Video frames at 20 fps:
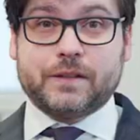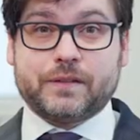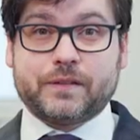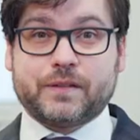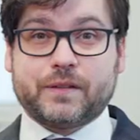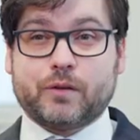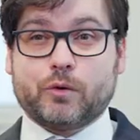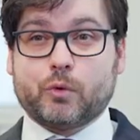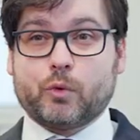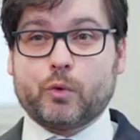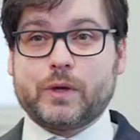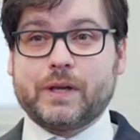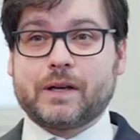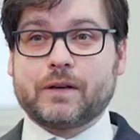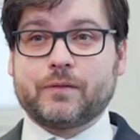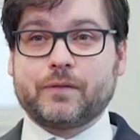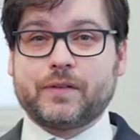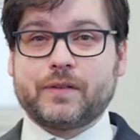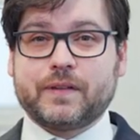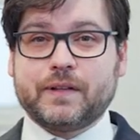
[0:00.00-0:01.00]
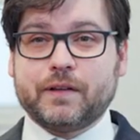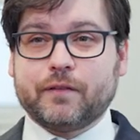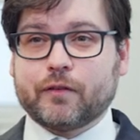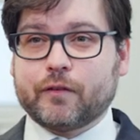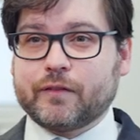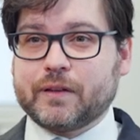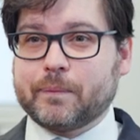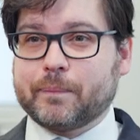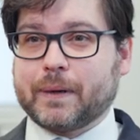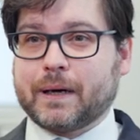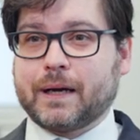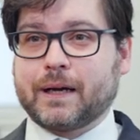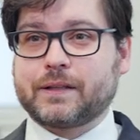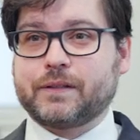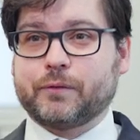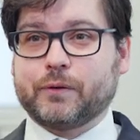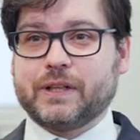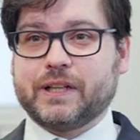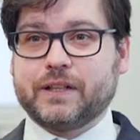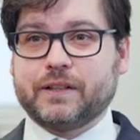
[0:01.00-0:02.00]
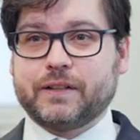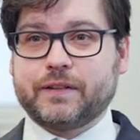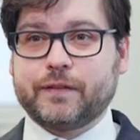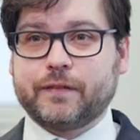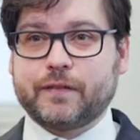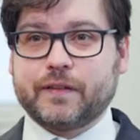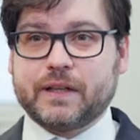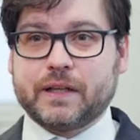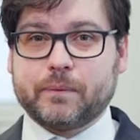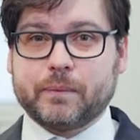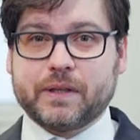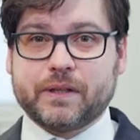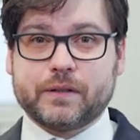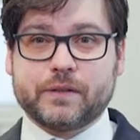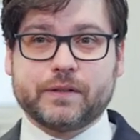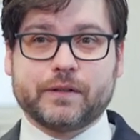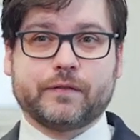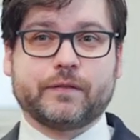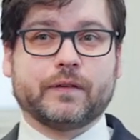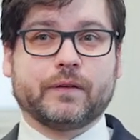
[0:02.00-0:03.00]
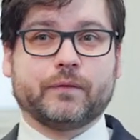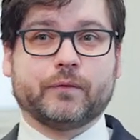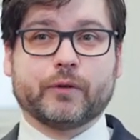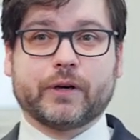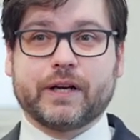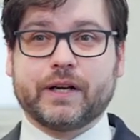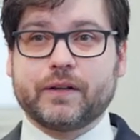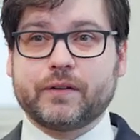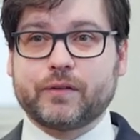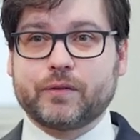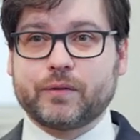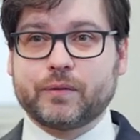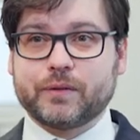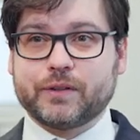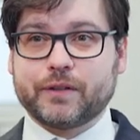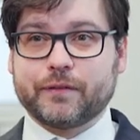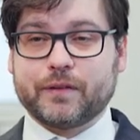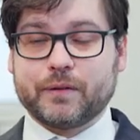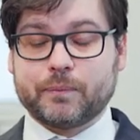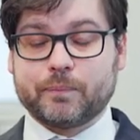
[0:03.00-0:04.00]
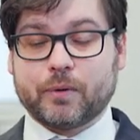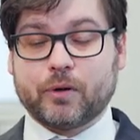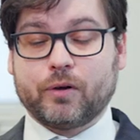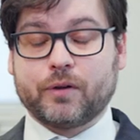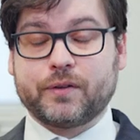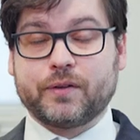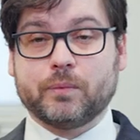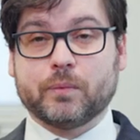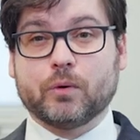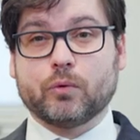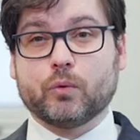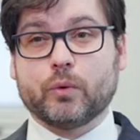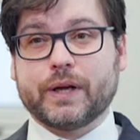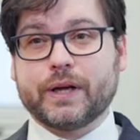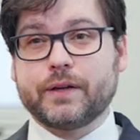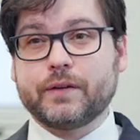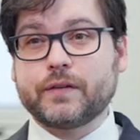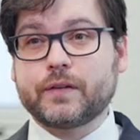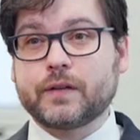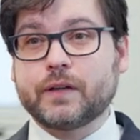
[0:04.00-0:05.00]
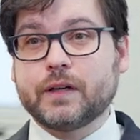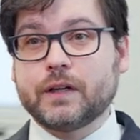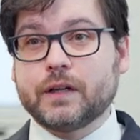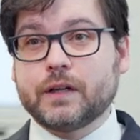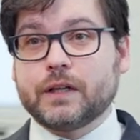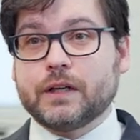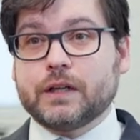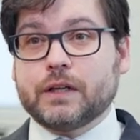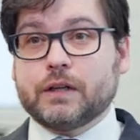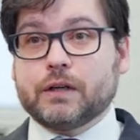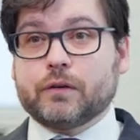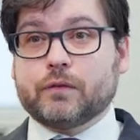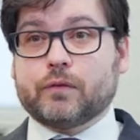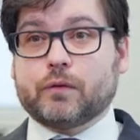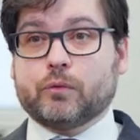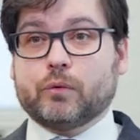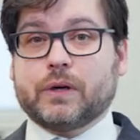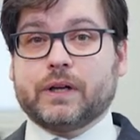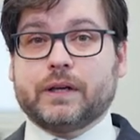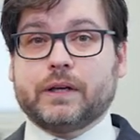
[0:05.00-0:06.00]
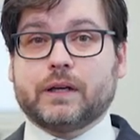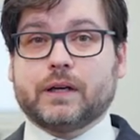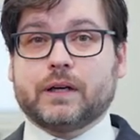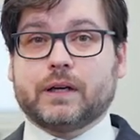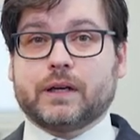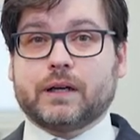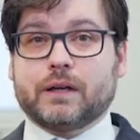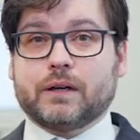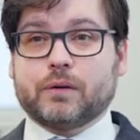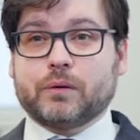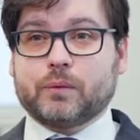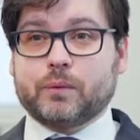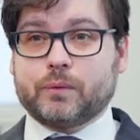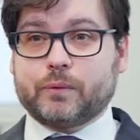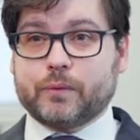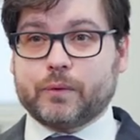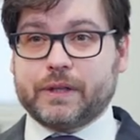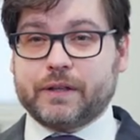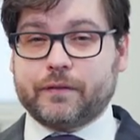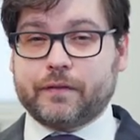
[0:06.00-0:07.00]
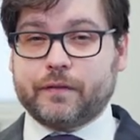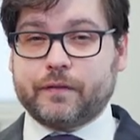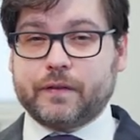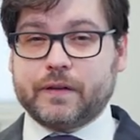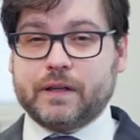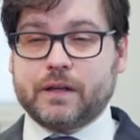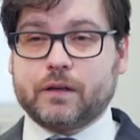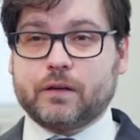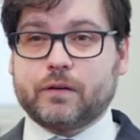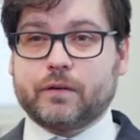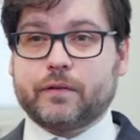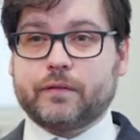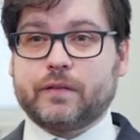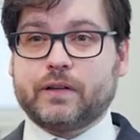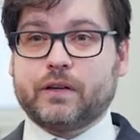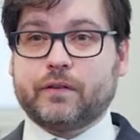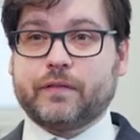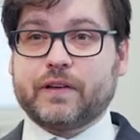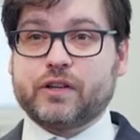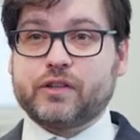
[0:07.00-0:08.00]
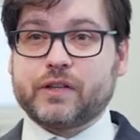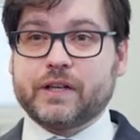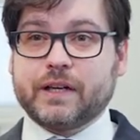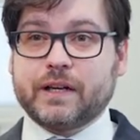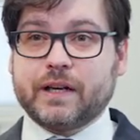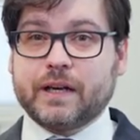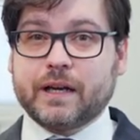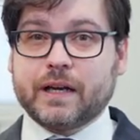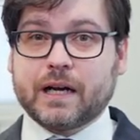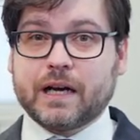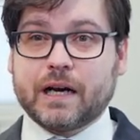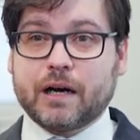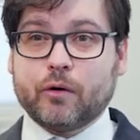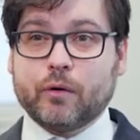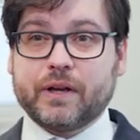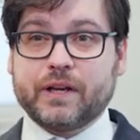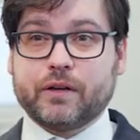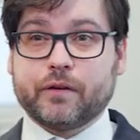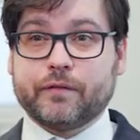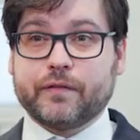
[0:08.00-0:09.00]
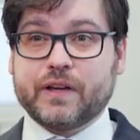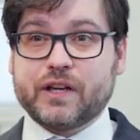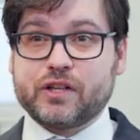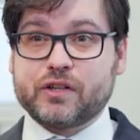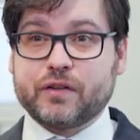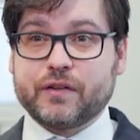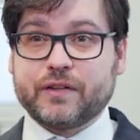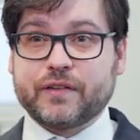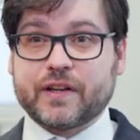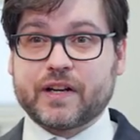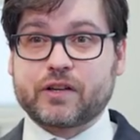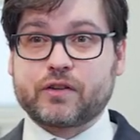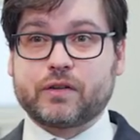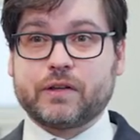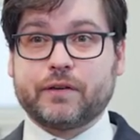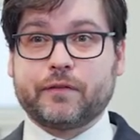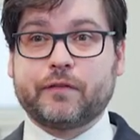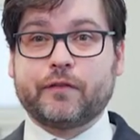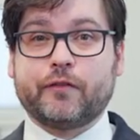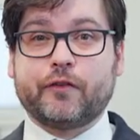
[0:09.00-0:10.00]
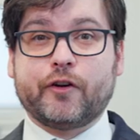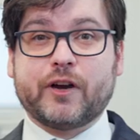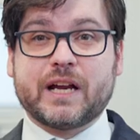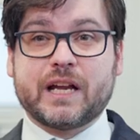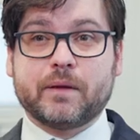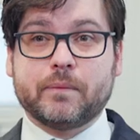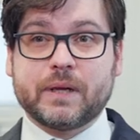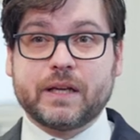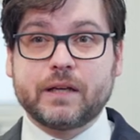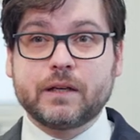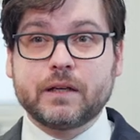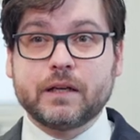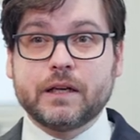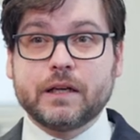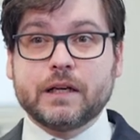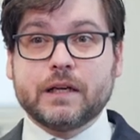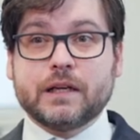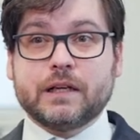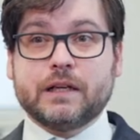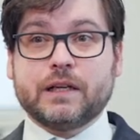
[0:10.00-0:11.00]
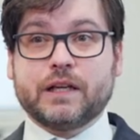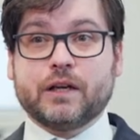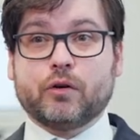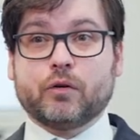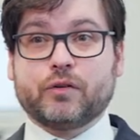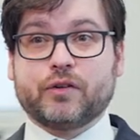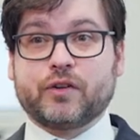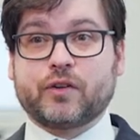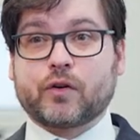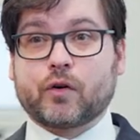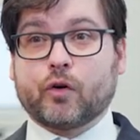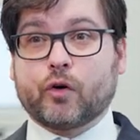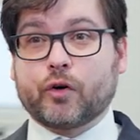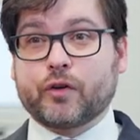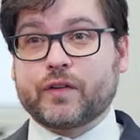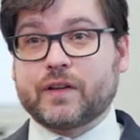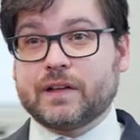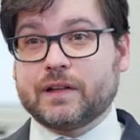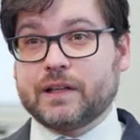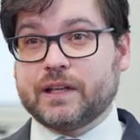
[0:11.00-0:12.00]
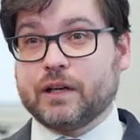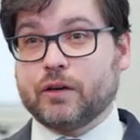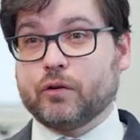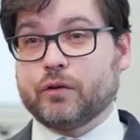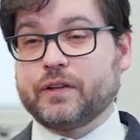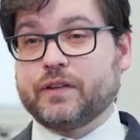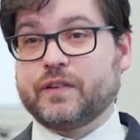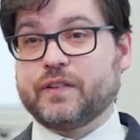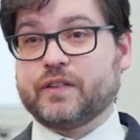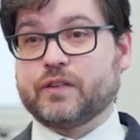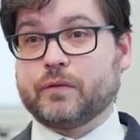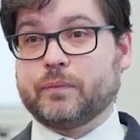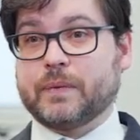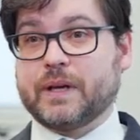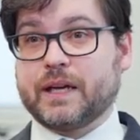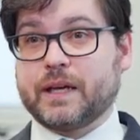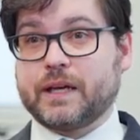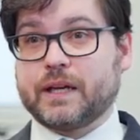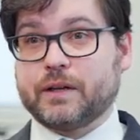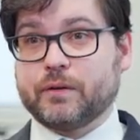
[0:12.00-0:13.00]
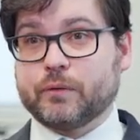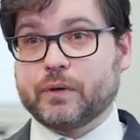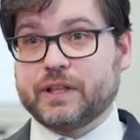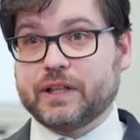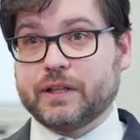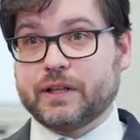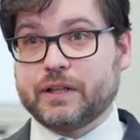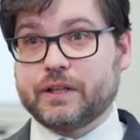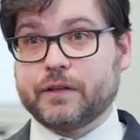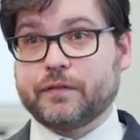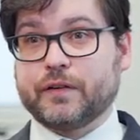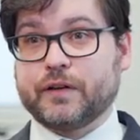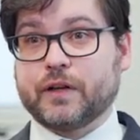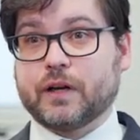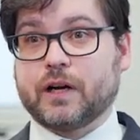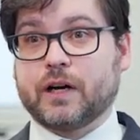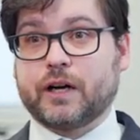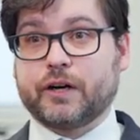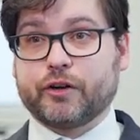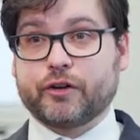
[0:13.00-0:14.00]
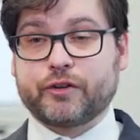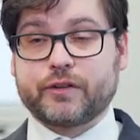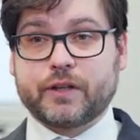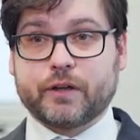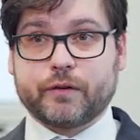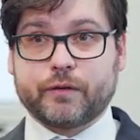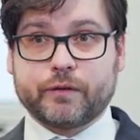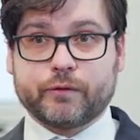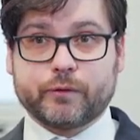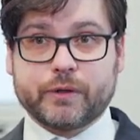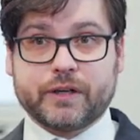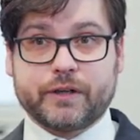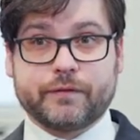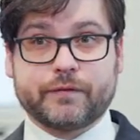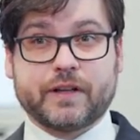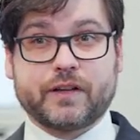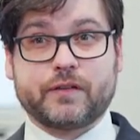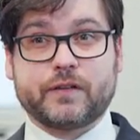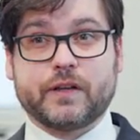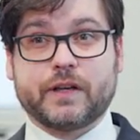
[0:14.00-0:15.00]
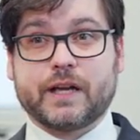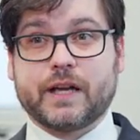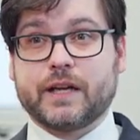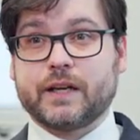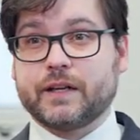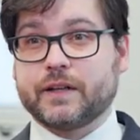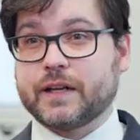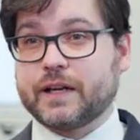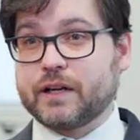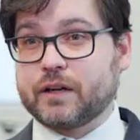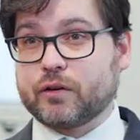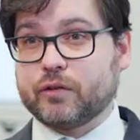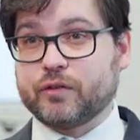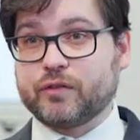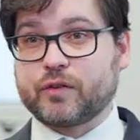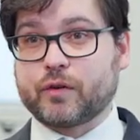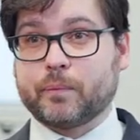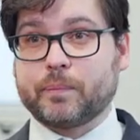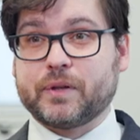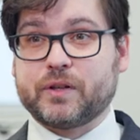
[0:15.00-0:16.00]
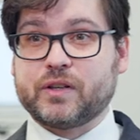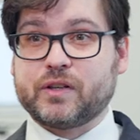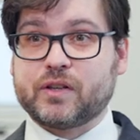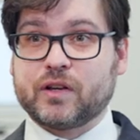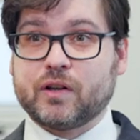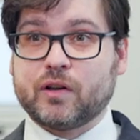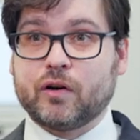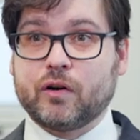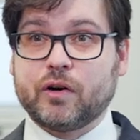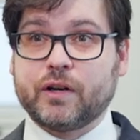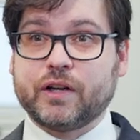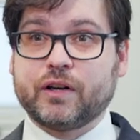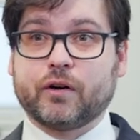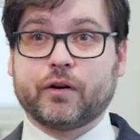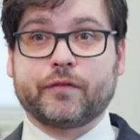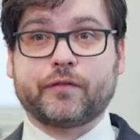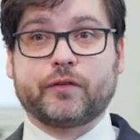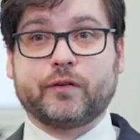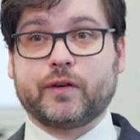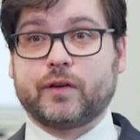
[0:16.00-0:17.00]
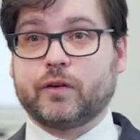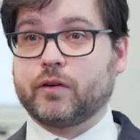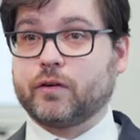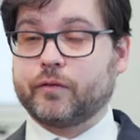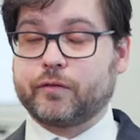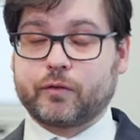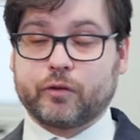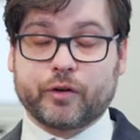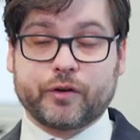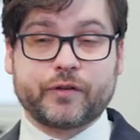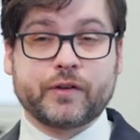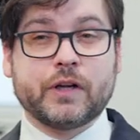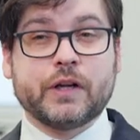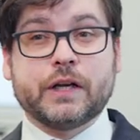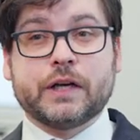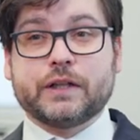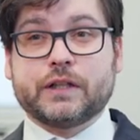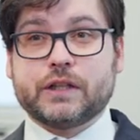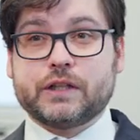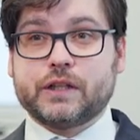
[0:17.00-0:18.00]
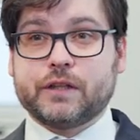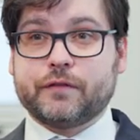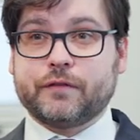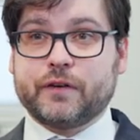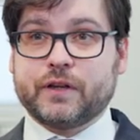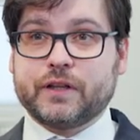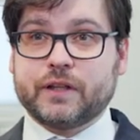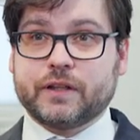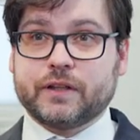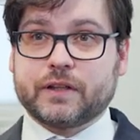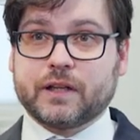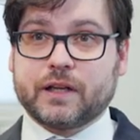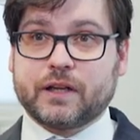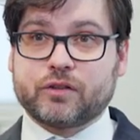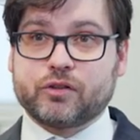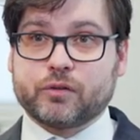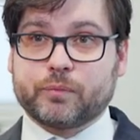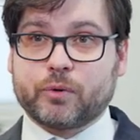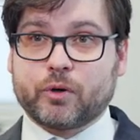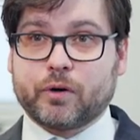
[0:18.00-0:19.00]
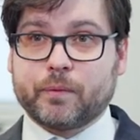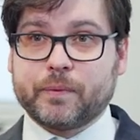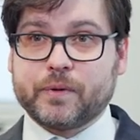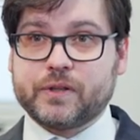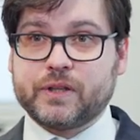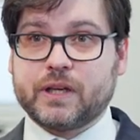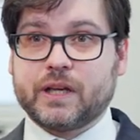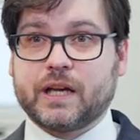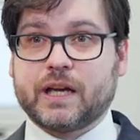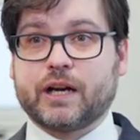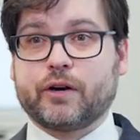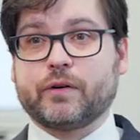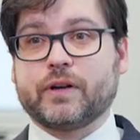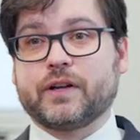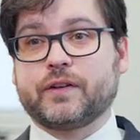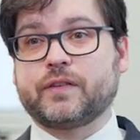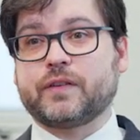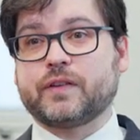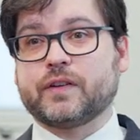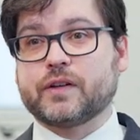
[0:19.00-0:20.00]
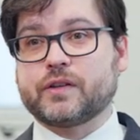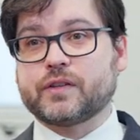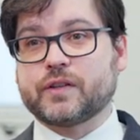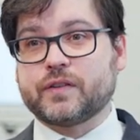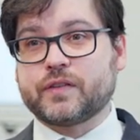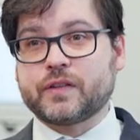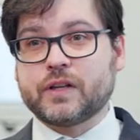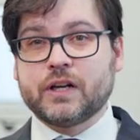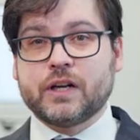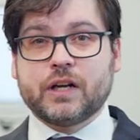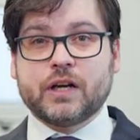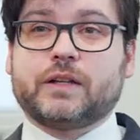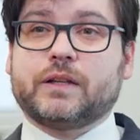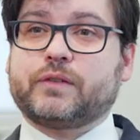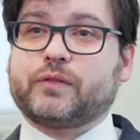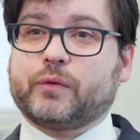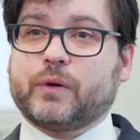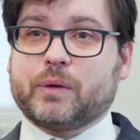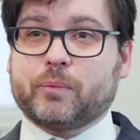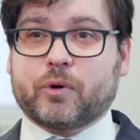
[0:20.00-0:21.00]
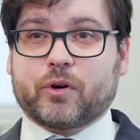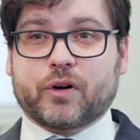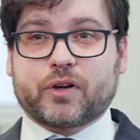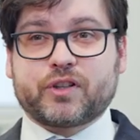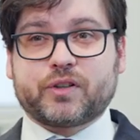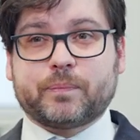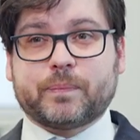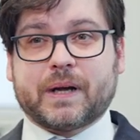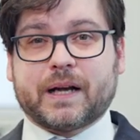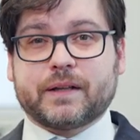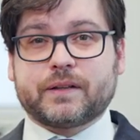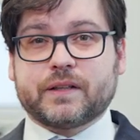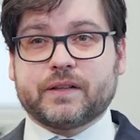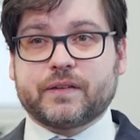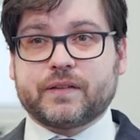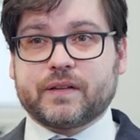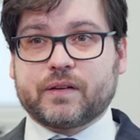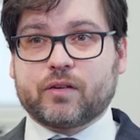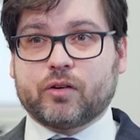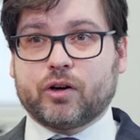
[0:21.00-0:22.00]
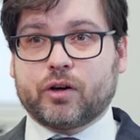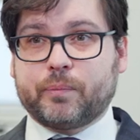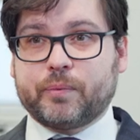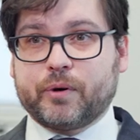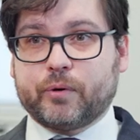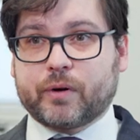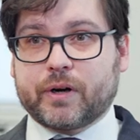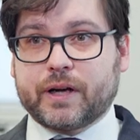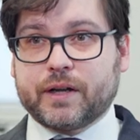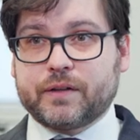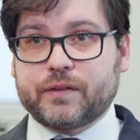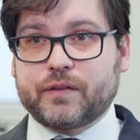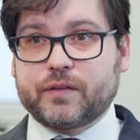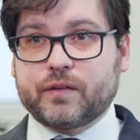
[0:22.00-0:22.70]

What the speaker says: So we conceive of impact within this theme in different ways, from different possible ways. For one, we think of innovation and how innovation is actually framing legal discourse and legal decision making within the different areas we are investigating. That includes competition law and also, of course, the different intellectual property areas such as trademarks, patents, and copyrights.